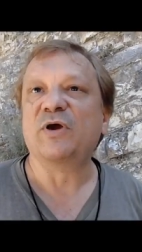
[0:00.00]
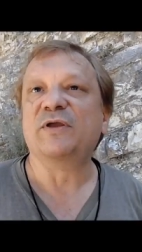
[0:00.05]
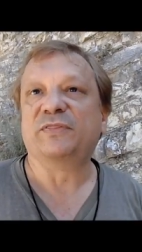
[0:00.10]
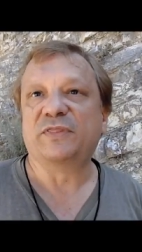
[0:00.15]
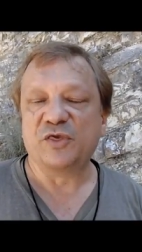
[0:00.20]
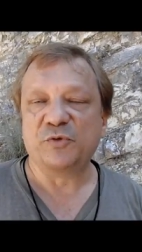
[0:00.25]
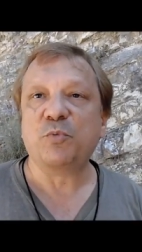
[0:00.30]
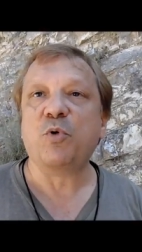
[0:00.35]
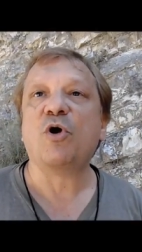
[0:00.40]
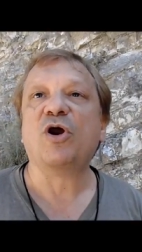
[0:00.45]
right.
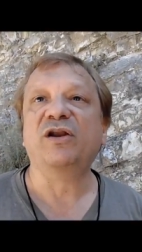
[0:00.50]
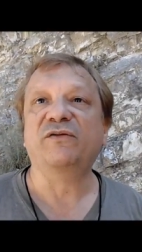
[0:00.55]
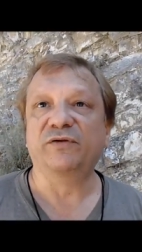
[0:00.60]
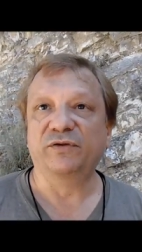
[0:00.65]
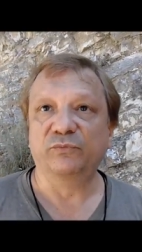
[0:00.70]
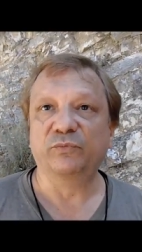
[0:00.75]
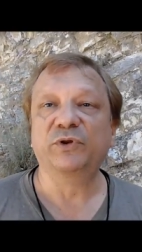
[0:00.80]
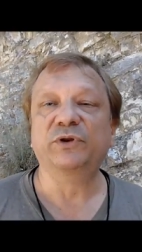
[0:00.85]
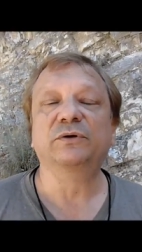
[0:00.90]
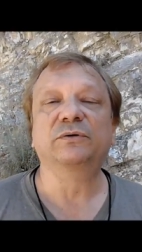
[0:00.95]
That's part and of then
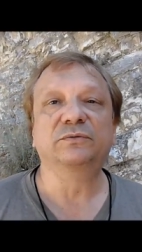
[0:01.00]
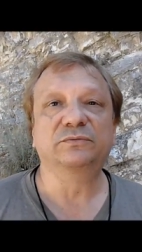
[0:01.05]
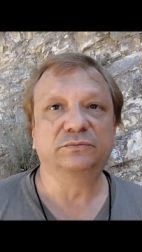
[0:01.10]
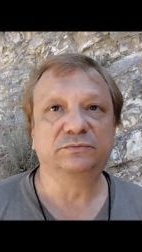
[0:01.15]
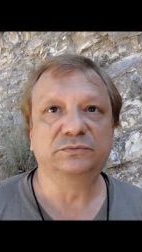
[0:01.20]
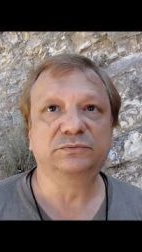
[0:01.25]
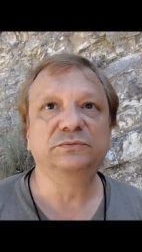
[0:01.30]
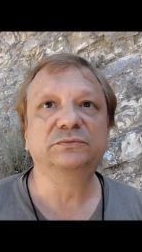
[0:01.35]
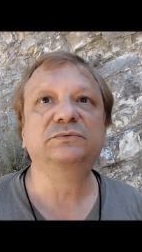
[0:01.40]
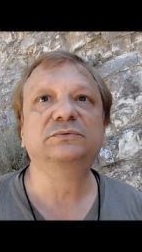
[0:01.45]
uranium
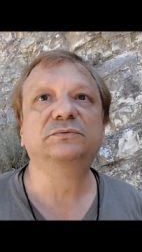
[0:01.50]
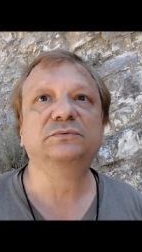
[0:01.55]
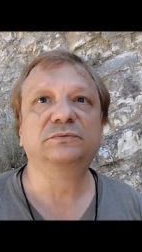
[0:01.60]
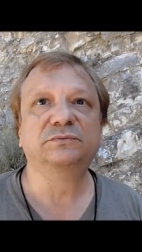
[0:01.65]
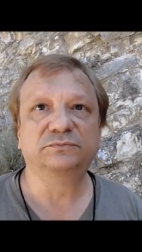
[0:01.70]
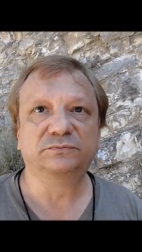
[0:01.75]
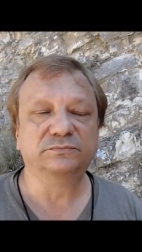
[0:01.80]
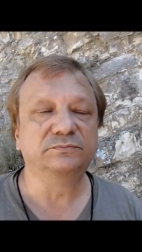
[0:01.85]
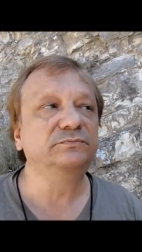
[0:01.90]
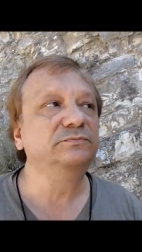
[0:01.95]
lead with
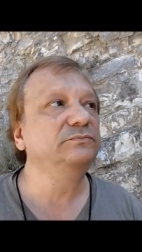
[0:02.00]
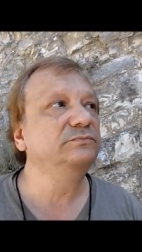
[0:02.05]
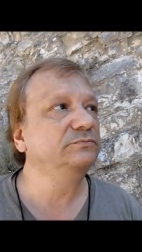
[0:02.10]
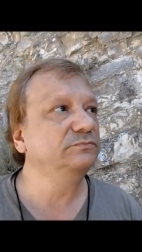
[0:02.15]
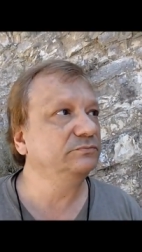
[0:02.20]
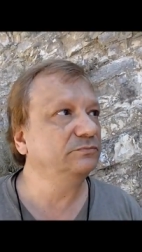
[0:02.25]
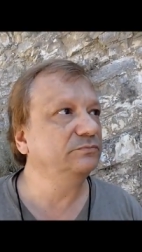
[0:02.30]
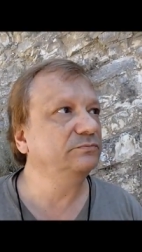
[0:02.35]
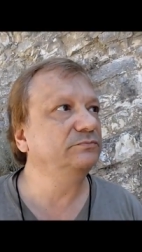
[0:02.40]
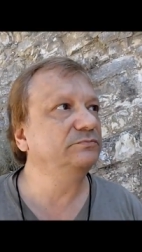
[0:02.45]
the
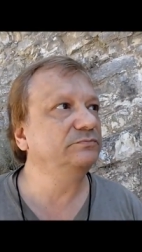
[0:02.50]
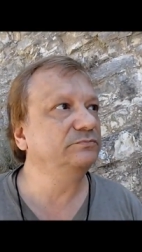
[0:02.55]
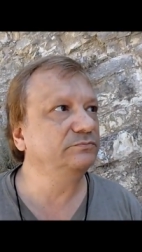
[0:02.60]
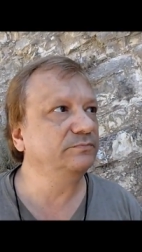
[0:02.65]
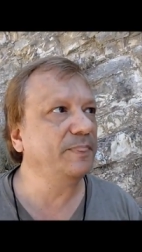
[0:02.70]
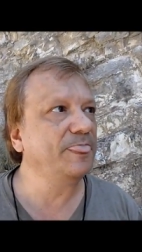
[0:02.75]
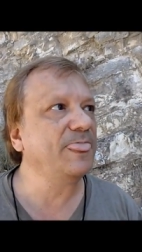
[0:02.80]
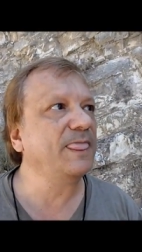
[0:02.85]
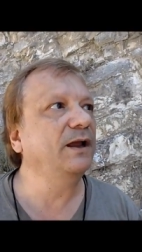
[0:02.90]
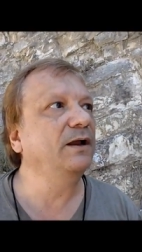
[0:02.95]
zircon and
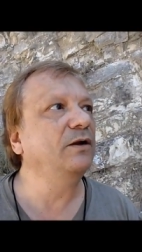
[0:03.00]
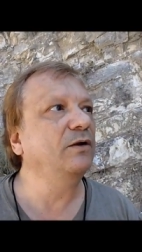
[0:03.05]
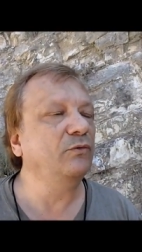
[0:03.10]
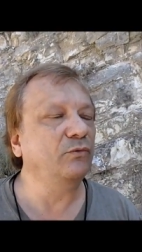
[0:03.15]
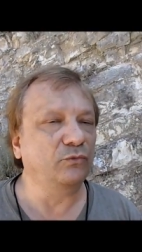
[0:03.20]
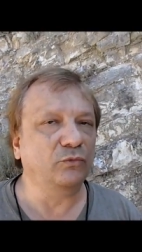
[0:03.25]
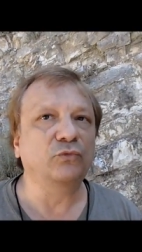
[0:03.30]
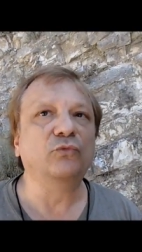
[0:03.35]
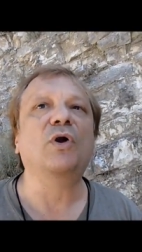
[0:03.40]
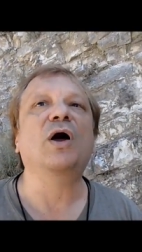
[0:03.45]
baddeleyite and all
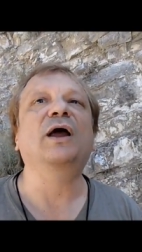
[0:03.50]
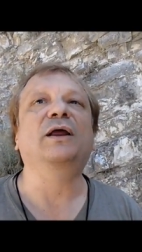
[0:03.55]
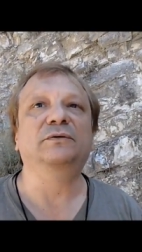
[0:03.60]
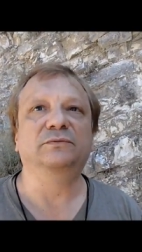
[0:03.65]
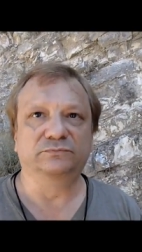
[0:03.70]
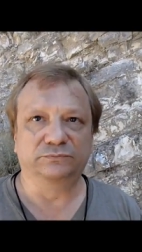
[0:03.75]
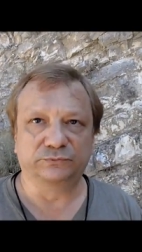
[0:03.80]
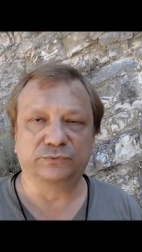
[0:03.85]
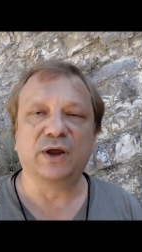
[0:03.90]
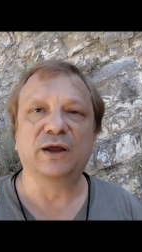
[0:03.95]
all the right,
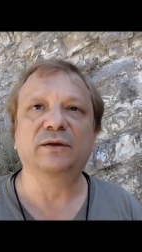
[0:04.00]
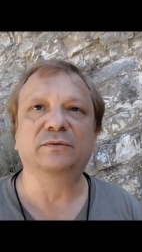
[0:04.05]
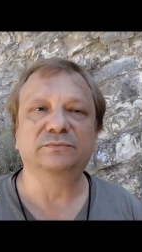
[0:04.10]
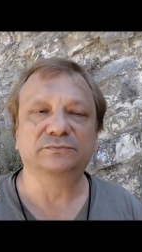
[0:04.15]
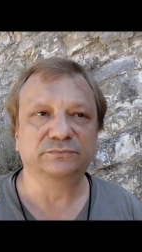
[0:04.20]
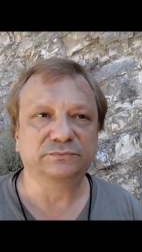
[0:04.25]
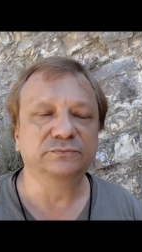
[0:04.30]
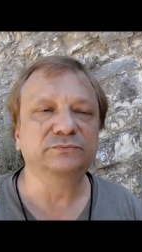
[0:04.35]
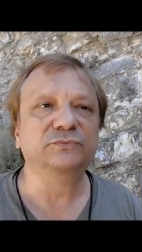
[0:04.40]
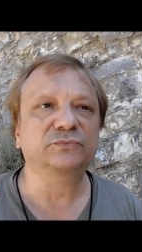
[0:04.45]
high right.
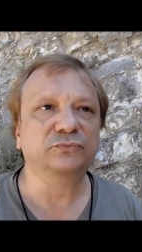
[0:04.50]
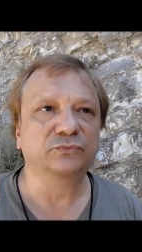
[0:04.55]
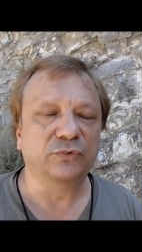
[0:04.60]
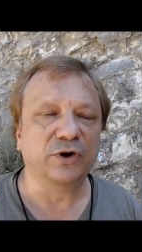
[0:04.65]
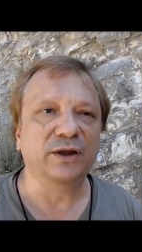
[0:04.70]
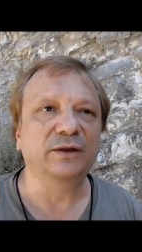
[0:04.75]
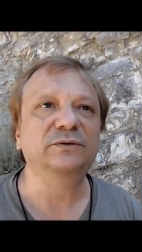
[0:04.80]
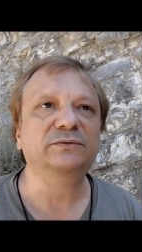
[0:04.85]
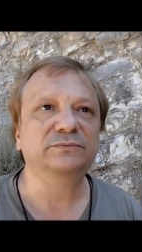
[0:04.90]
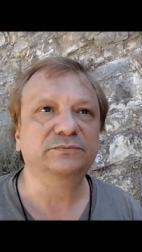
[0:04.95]
precision
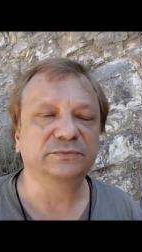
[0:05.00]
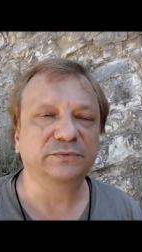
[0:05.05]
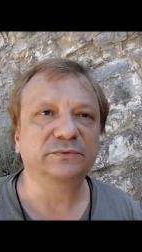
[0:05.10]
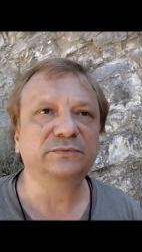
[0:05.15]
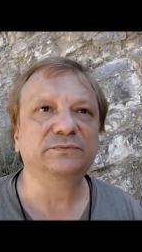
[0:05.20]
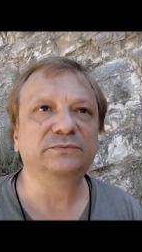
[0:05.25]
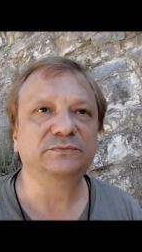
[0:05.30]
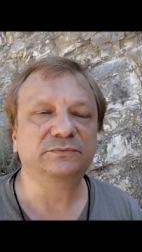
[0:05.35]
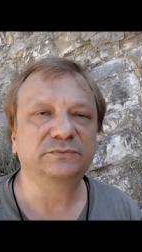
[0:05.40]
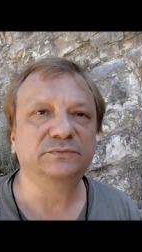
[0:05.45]
right
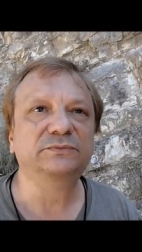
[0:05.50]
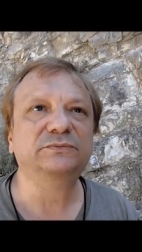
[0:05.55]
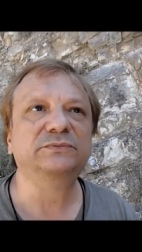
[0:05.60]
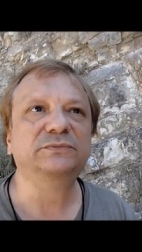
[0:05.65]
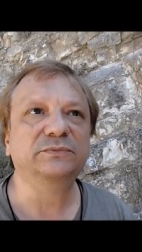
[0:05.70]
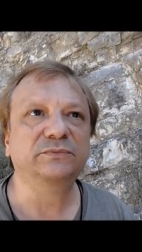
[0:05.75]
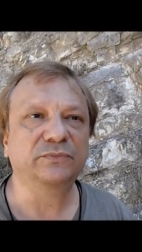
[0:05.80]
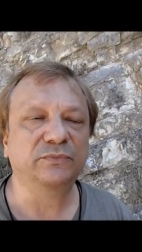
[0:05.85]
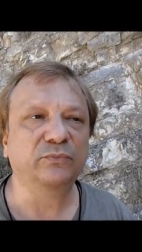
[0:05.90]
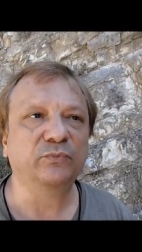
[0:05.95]
geophenomena.
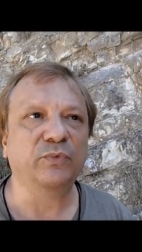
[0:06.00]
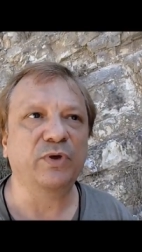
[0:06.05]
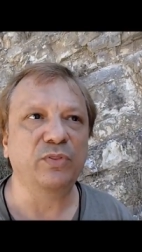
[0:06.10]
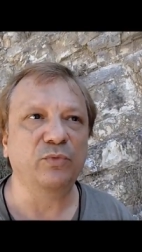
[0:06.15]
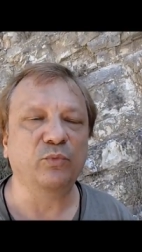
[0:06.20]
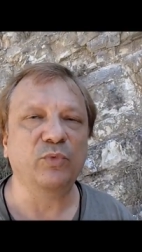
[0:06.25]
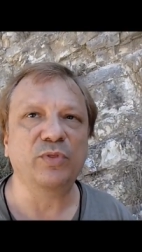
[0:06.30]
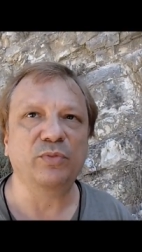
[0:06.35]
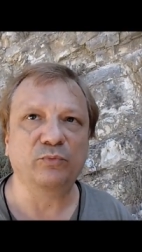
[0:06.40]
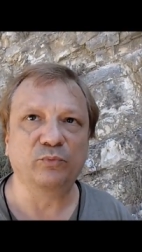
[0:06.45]
When
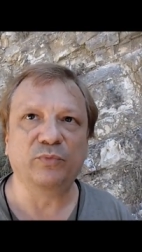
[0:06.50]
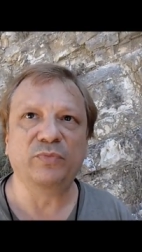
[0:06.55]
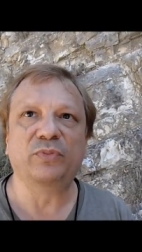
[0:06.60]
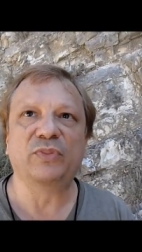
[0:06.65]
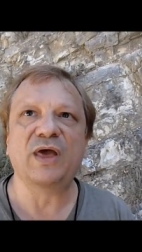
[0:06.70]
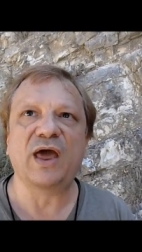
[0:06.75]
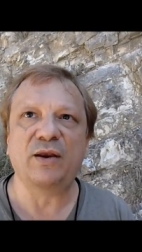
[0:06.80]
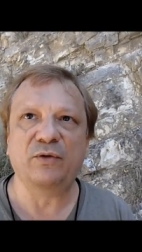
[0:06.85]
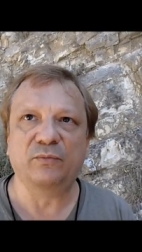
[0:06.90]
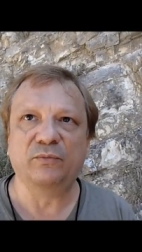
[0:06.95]
when
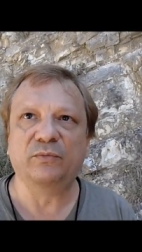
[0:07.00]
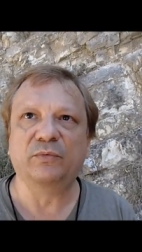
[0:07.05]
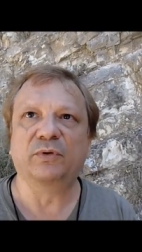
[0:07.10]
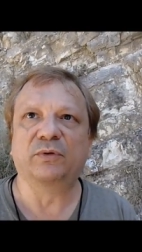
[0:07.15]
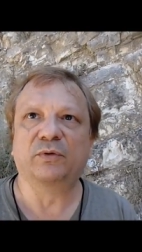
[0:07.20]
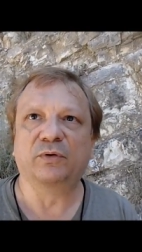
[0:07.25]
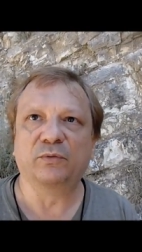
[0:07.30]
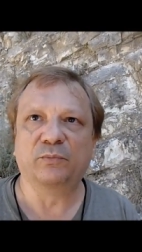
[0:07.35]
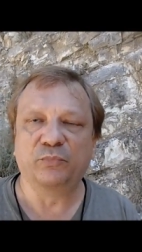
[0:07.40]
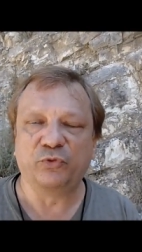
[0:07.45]
that
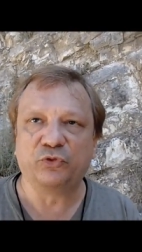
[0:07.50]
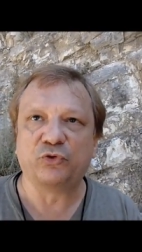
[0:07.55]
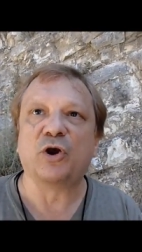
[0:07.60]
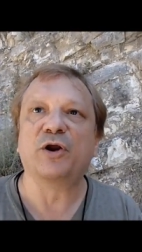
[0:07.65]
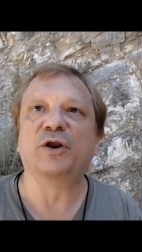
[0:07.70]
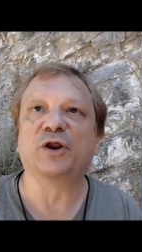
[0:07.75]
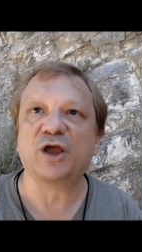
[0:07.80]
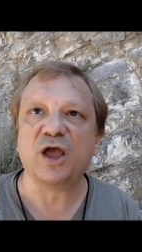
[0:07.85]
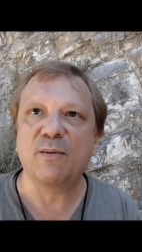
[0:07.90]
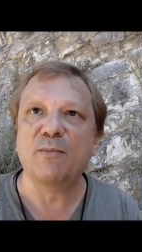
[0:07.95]

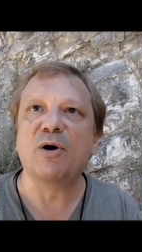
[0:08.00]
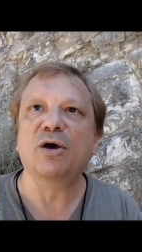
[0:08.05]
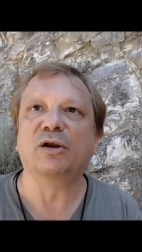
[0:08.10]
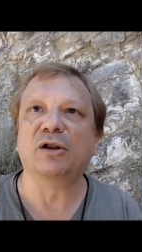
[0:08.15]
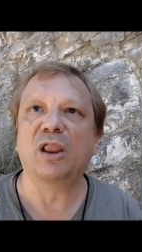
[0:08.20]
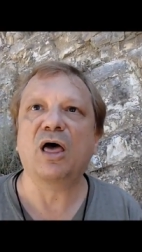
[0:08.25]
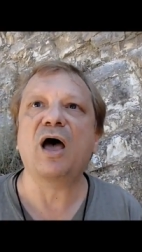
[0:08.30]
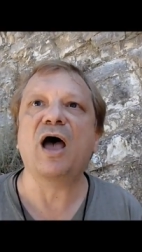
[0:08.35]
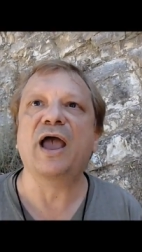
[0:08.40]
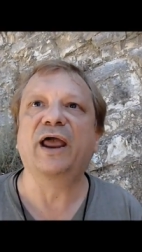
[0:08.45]
started to come
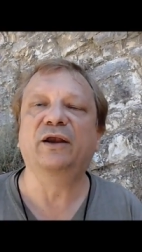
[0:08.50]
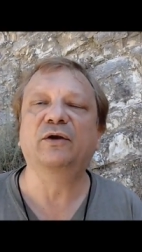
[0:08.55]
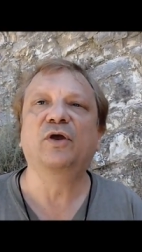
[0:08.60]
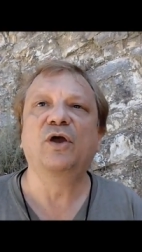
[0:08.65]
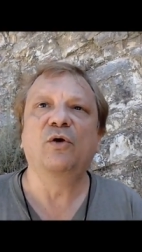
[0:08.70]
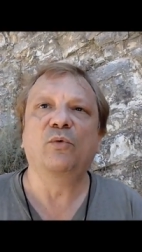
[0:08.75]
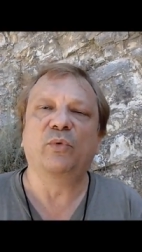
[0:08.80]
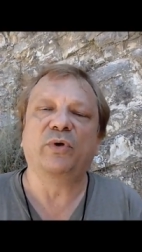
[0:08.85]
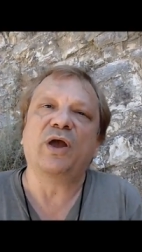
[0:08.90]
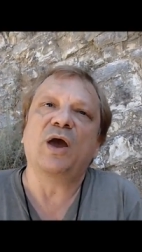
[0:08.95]
online,
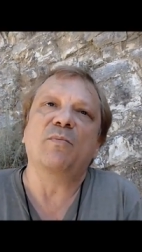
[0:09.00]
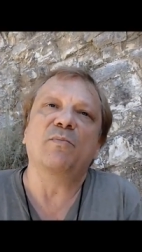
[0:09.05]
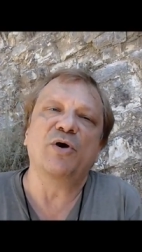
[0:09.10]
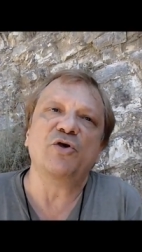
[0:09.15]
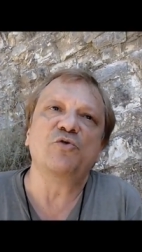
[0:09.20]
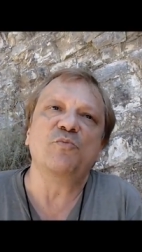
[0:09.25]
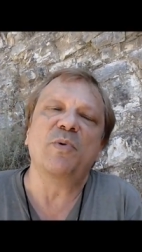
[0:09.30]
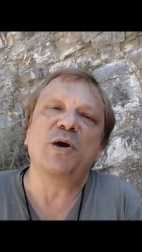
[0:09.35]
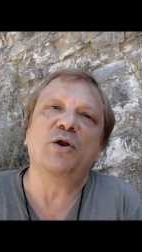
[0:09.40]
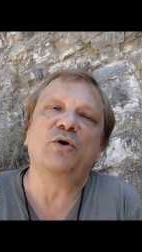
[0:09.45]
we got
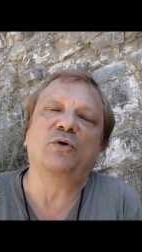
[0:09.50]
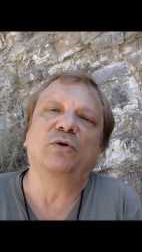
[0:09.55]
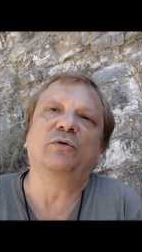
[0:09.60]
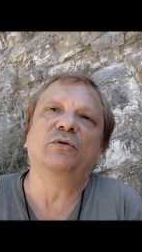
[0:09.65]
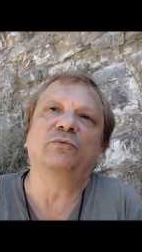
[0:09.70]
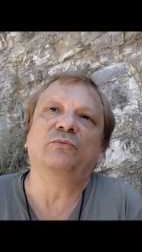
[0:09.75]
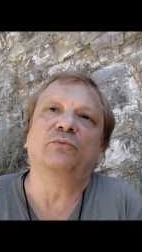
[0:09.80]
much better